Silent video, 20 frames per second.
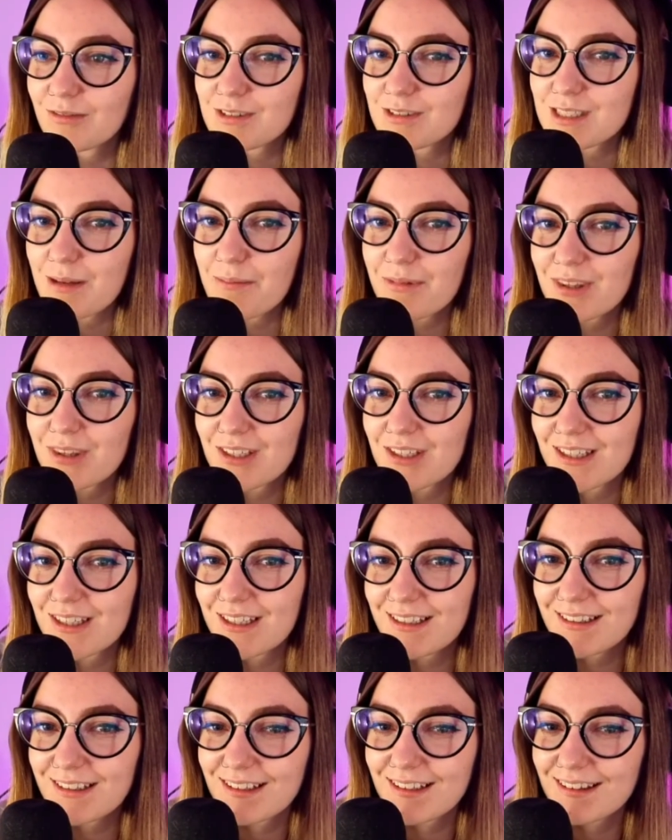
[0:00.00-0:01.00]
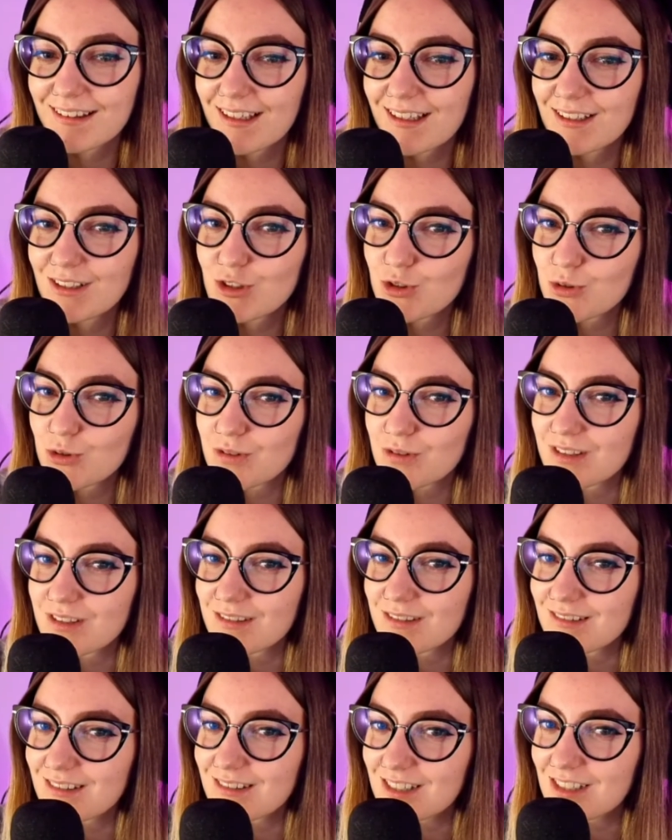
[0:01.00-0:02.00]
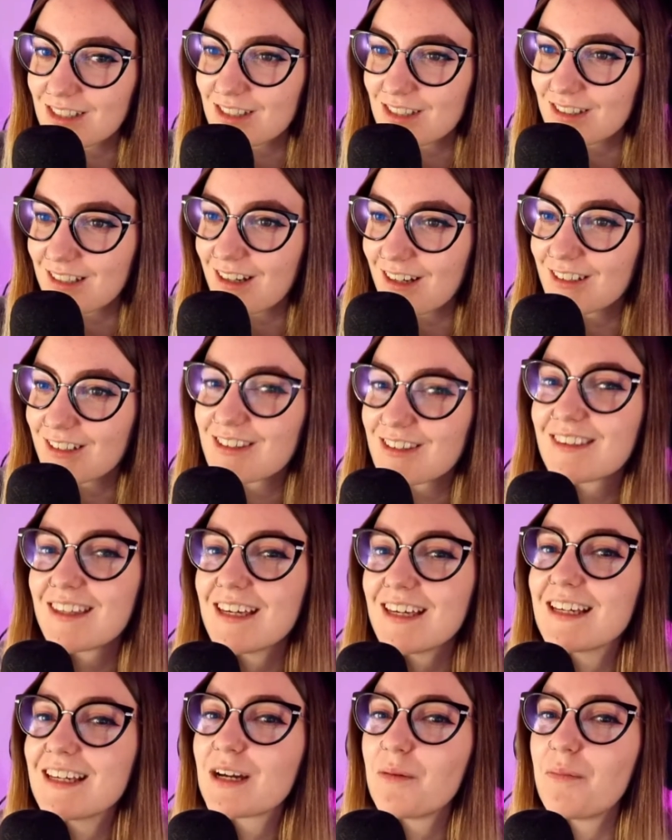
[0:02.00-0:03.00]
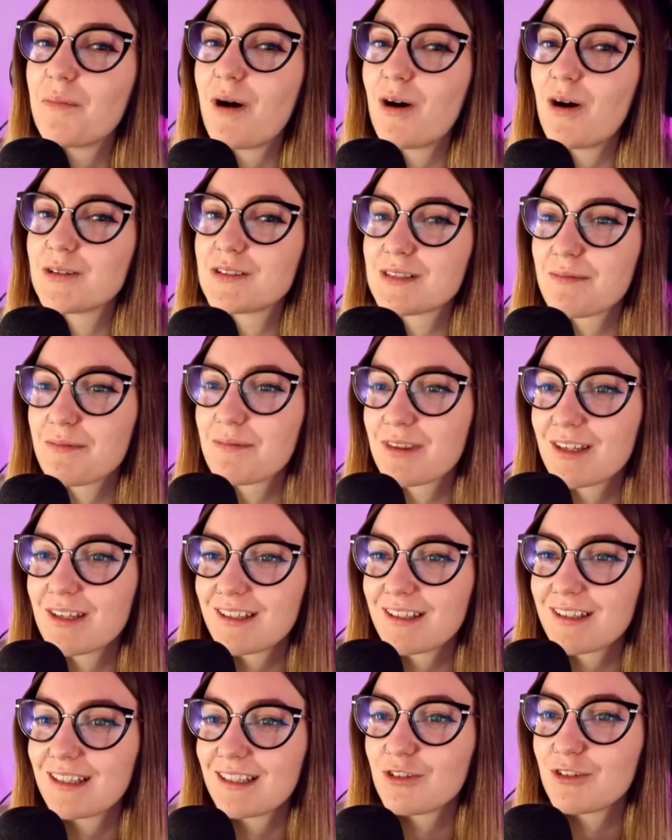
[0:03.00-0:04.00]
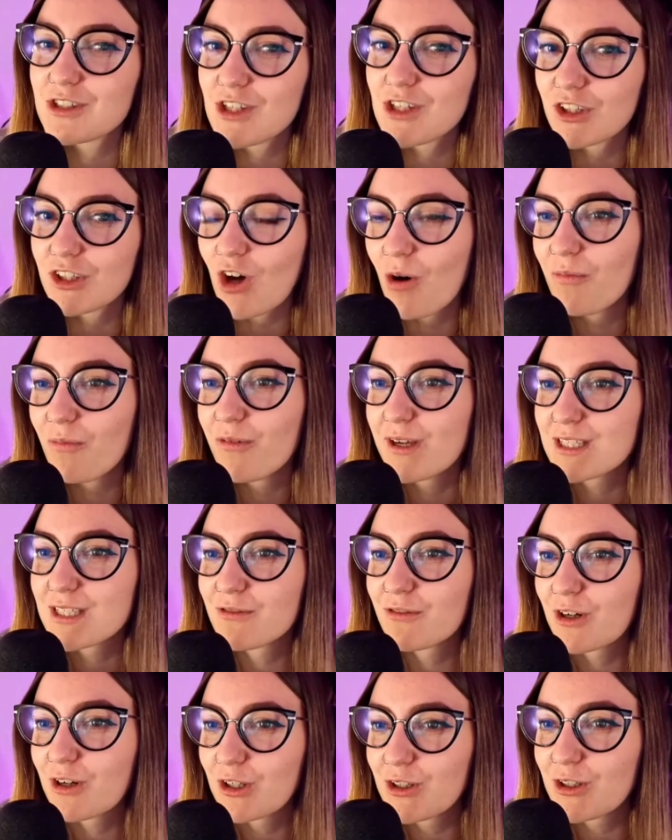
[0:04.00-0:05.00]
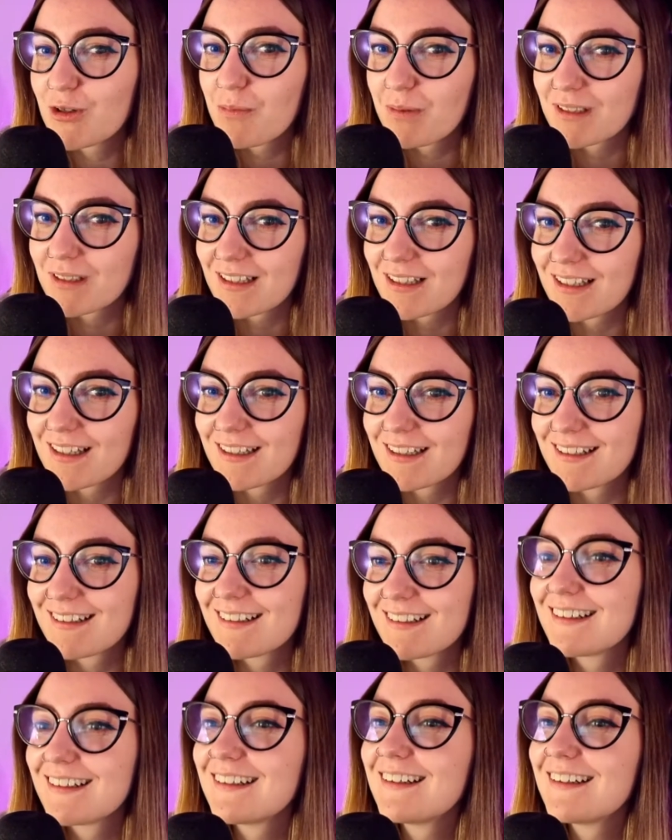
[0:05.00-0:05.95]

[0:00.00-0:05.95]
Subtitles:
something that they should think about, something that was not obvious for you, but like